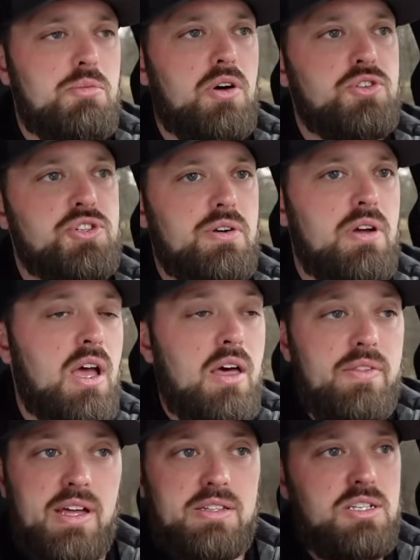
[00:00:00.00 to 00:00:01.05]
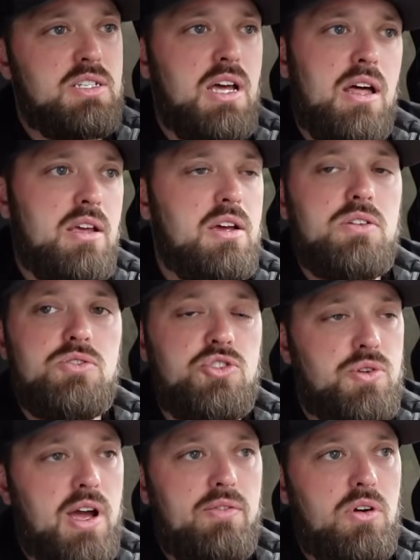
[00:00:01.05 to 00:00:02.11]
mulcher. That does not include
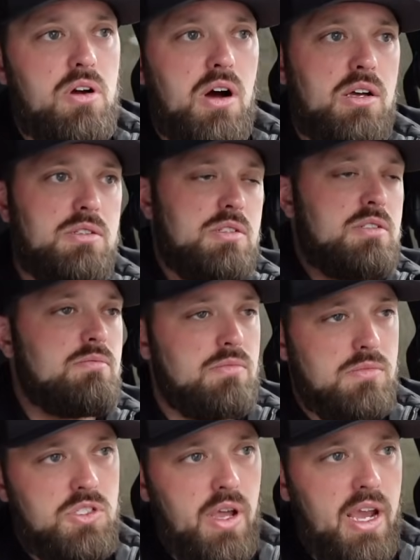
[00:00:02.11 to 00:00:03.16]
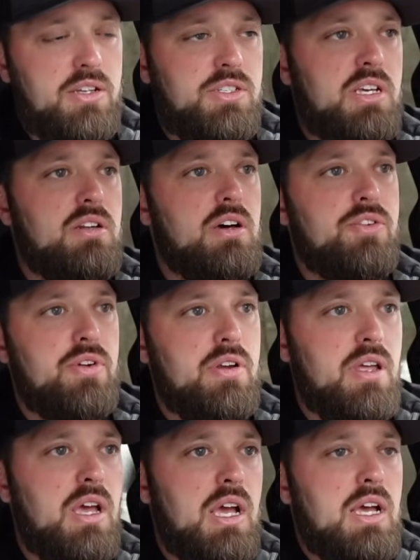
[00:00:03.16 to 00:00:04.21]
travel costs. So
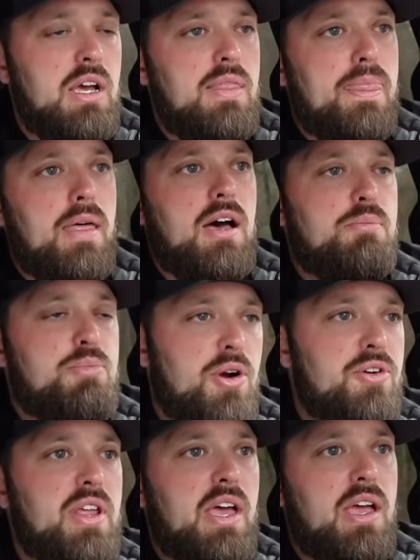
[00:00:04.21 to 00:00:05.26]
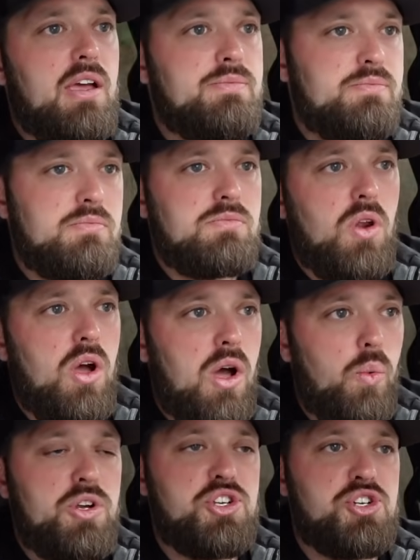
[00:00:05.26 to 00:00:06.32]
$1,800 per day,
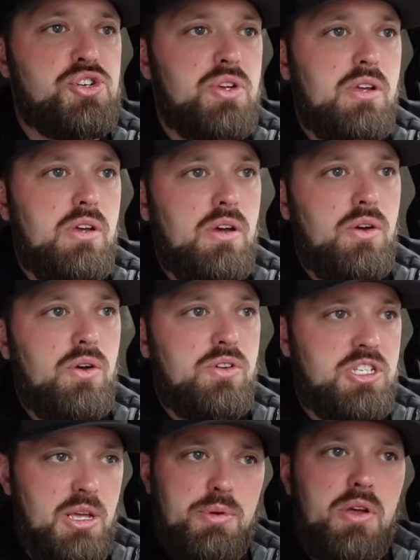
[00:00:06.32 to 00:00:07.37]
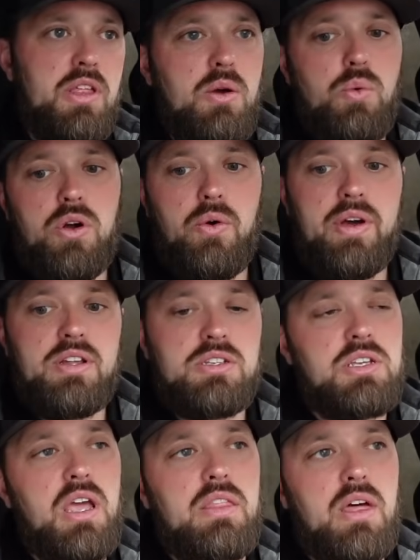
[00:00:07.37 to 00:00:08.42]
which typically we're going to
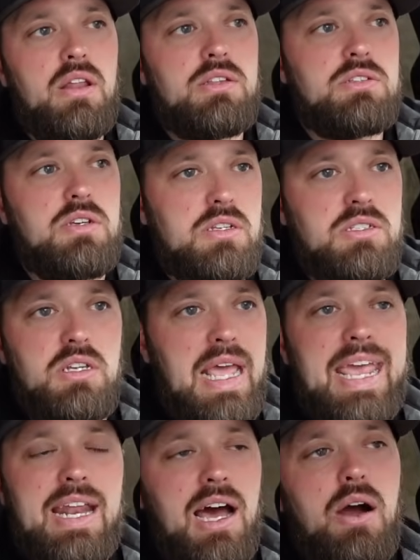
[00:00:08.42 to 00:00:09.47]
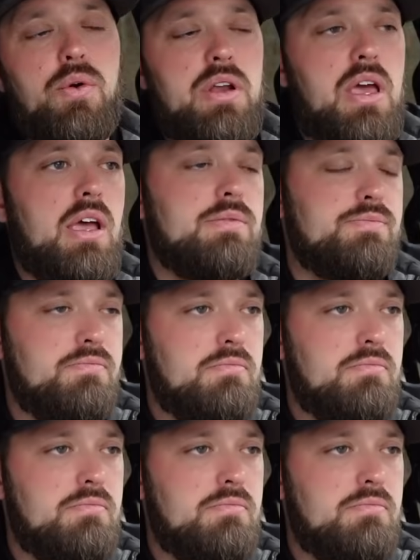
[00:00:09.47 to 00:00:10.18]
say that it's an 8-hour day.